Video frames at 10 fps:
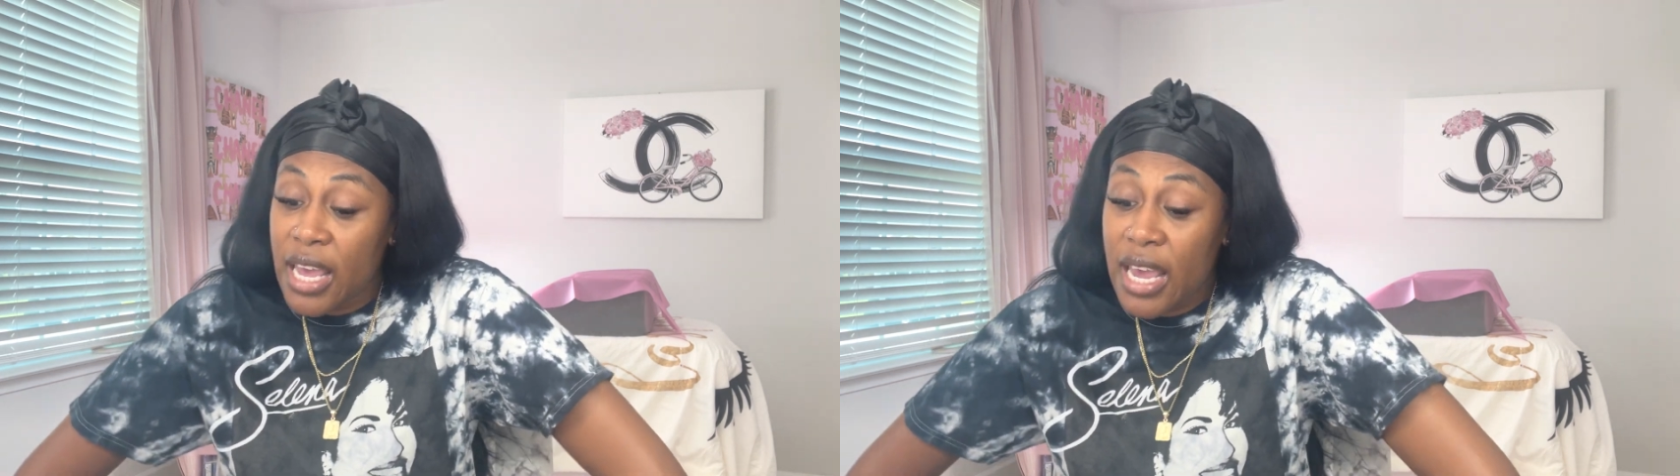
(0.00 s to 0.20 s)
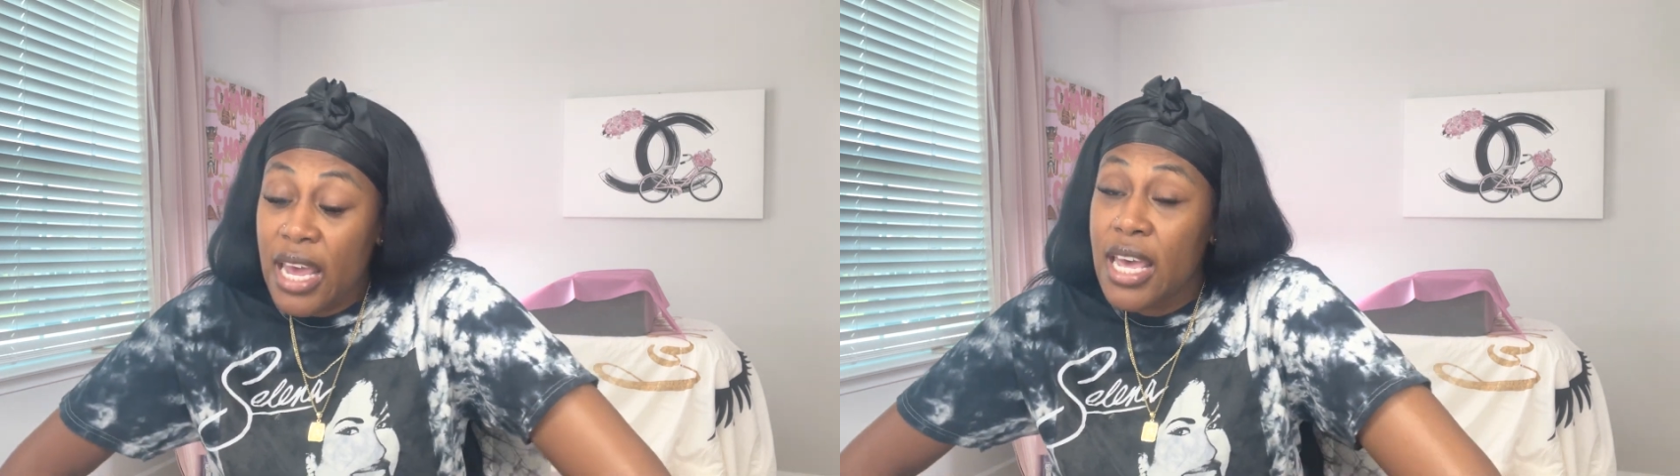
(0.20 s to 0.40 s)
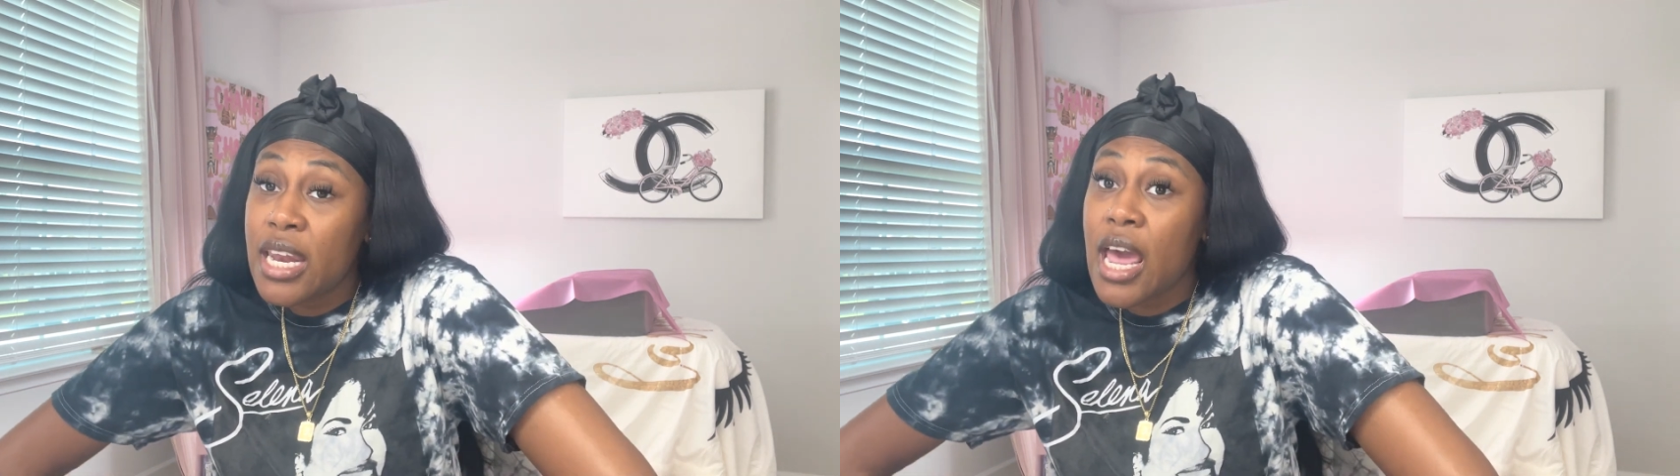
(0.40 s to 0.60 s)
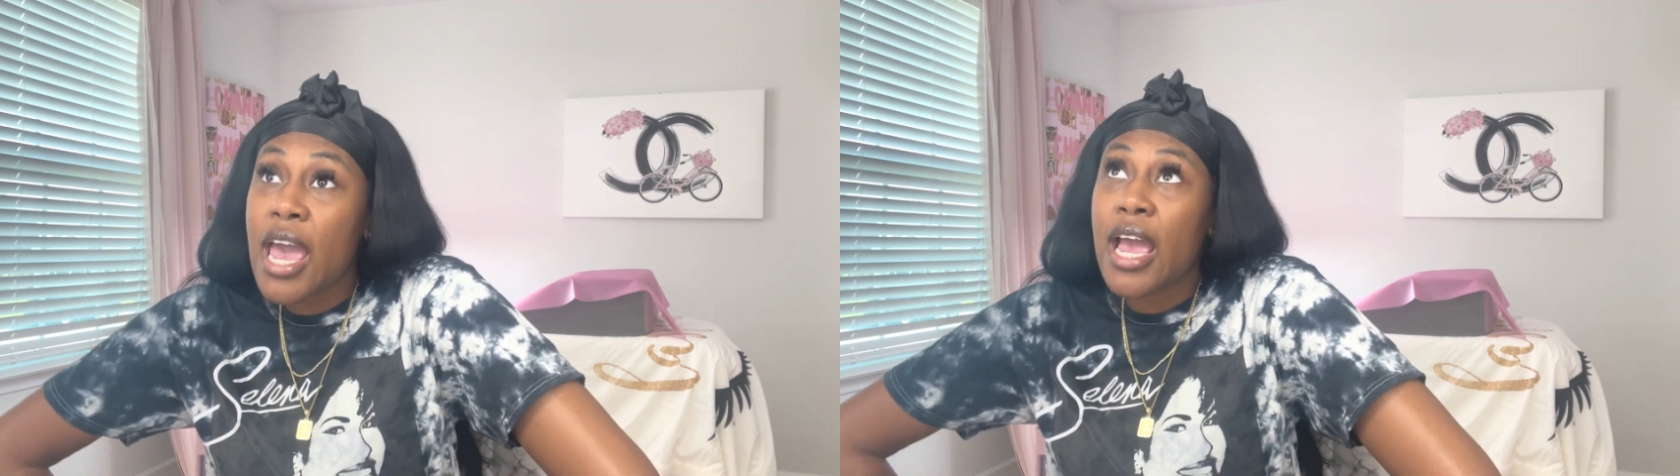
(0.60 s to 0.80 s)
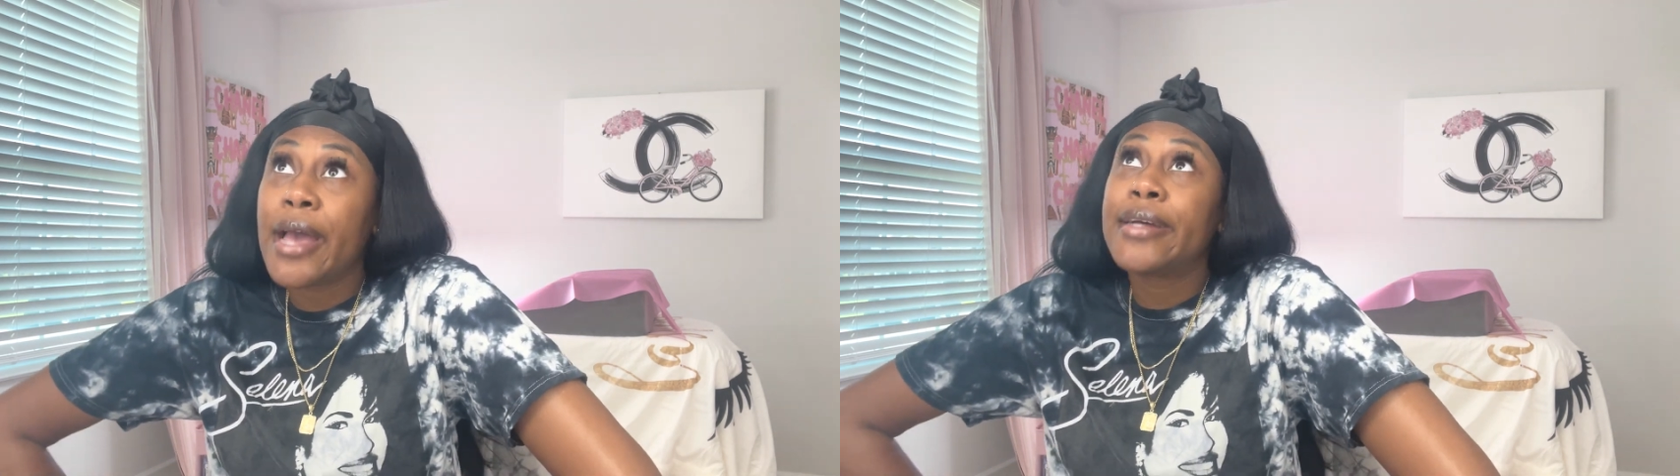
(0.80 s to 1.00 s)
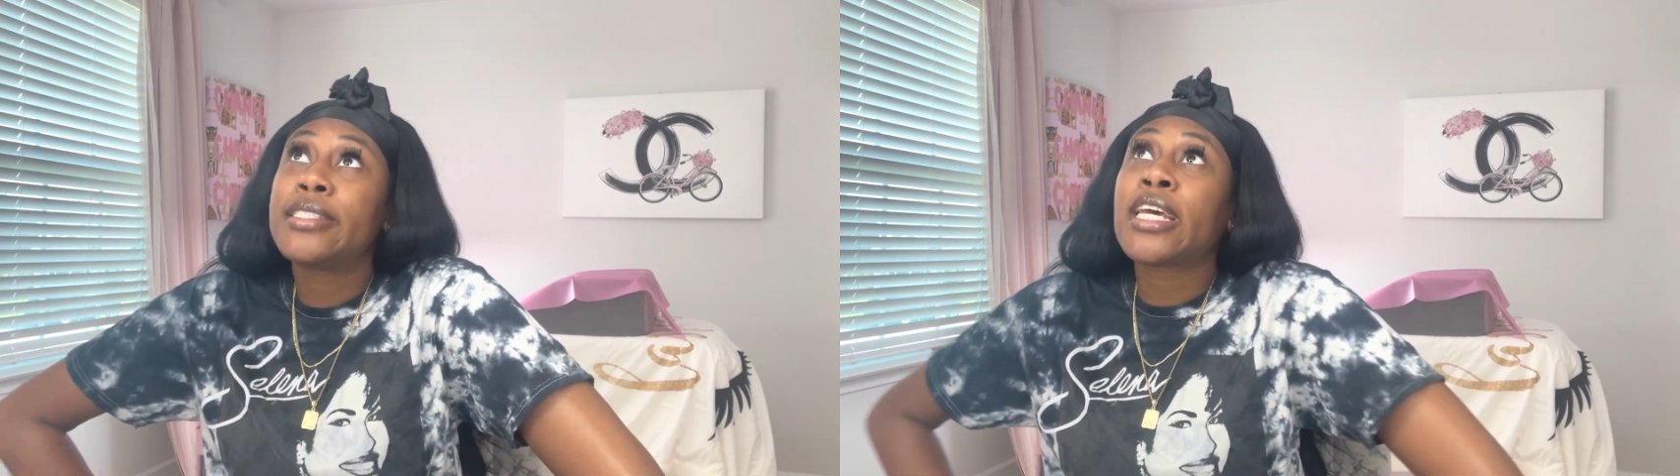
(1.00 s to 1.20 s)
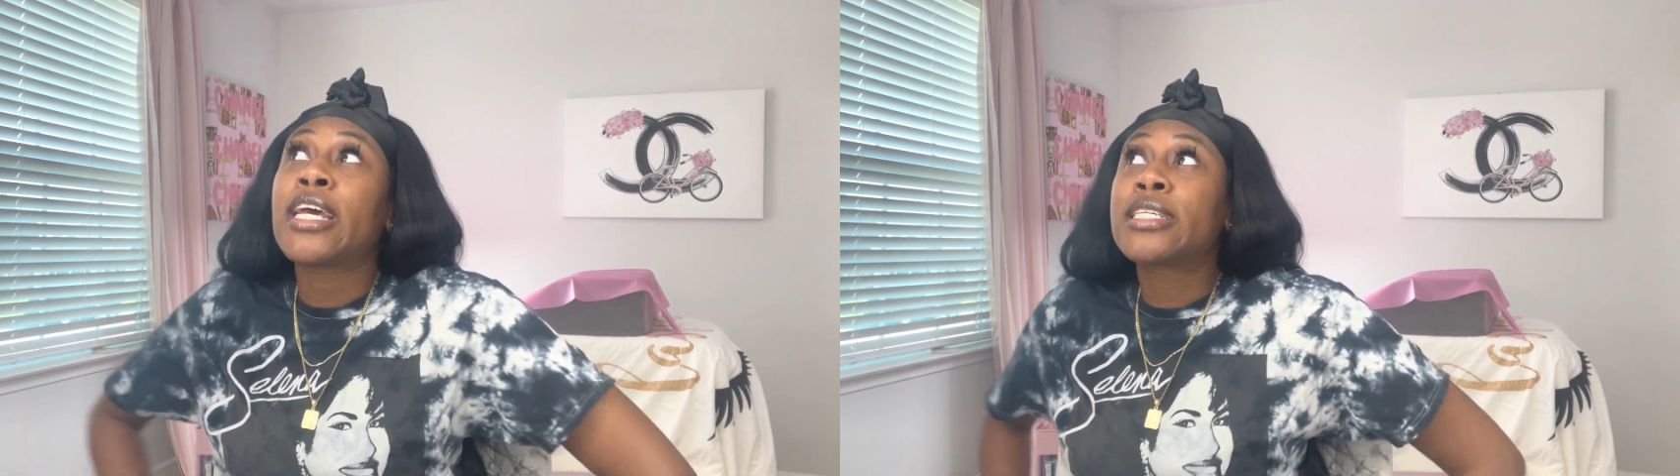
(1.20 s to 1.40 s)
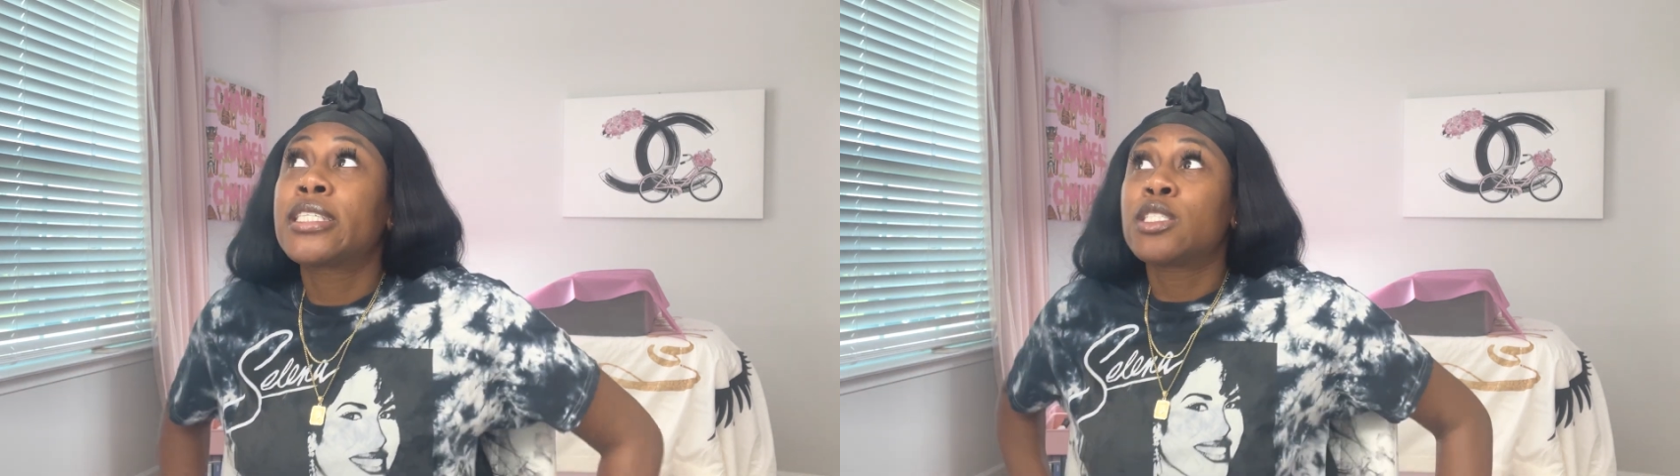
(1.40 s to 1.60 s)
in and
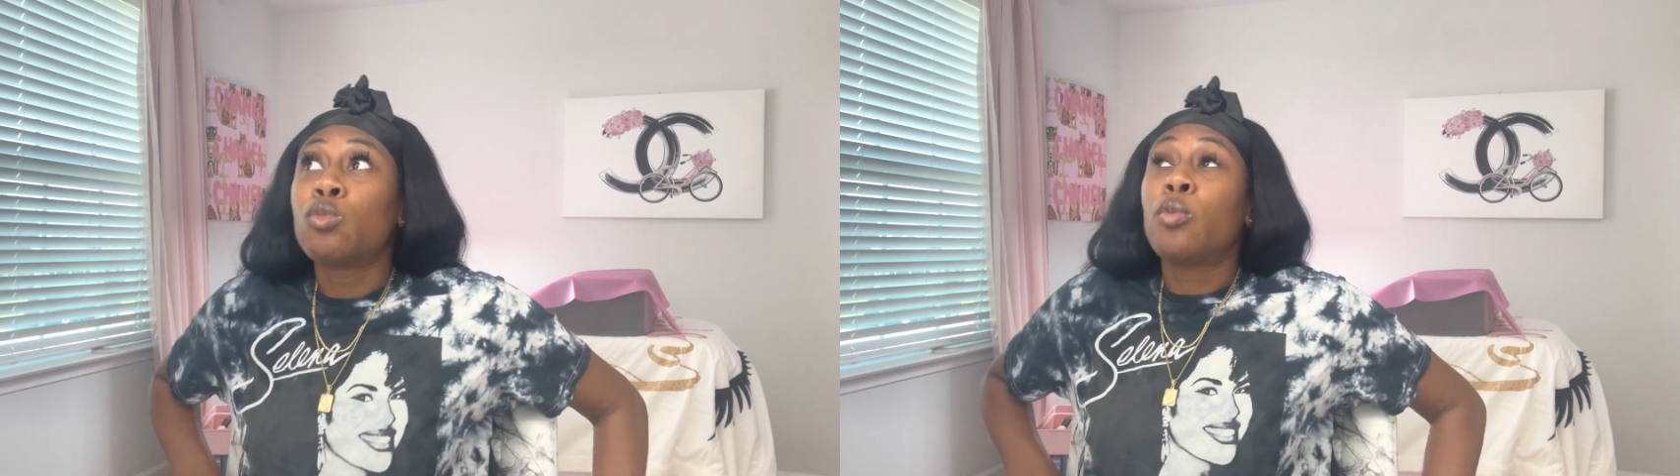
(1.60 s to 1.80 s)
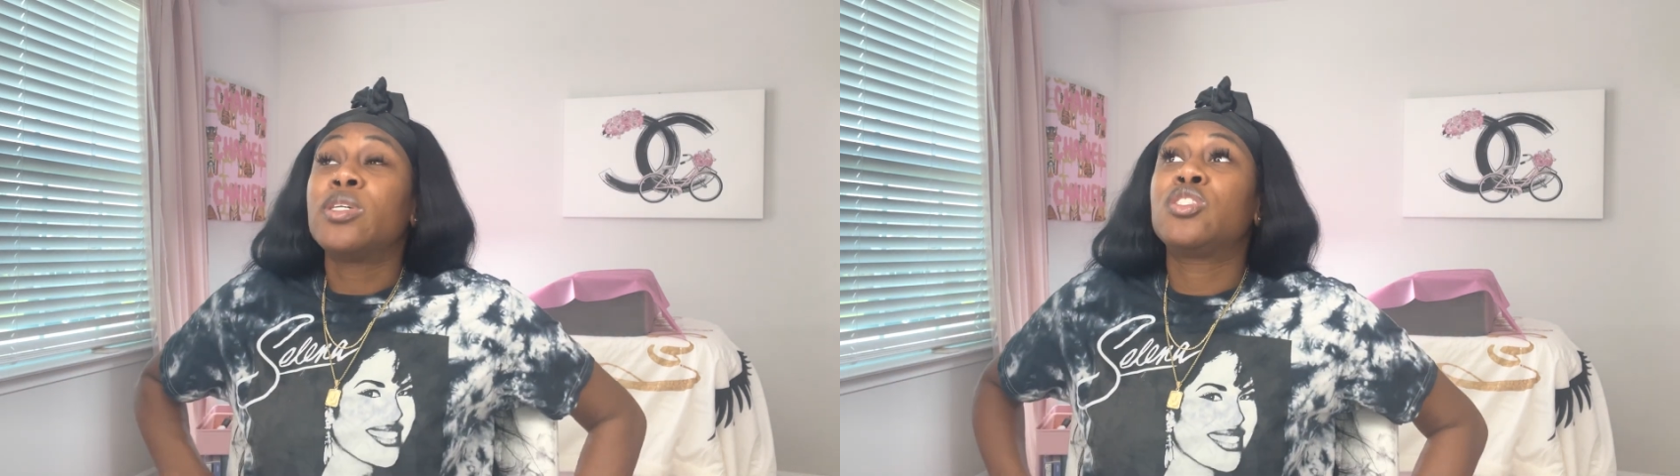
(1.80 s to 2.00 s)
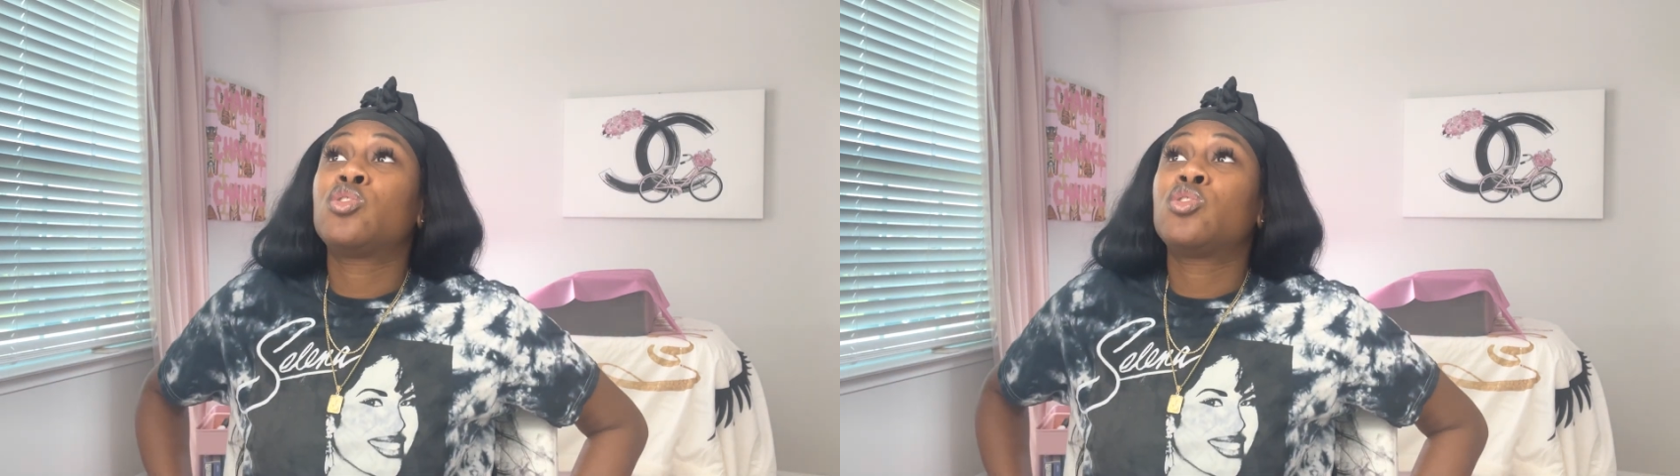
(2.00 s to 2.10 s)
takes this moment